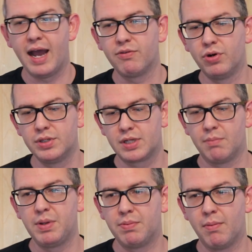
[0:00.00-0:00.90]
I have heard
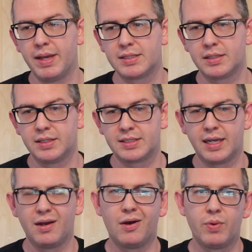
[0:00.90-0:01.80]
some people basically
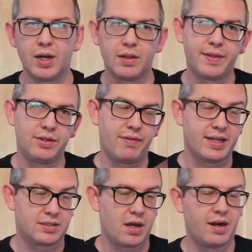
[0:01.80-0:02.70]
say, oh, well, then, you know,
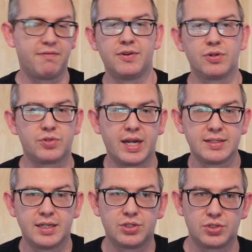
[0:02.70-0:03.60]
that's not an official
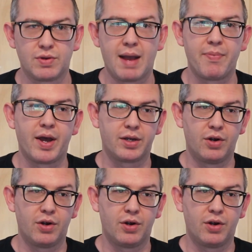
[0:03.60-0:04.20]
translation, so I'm not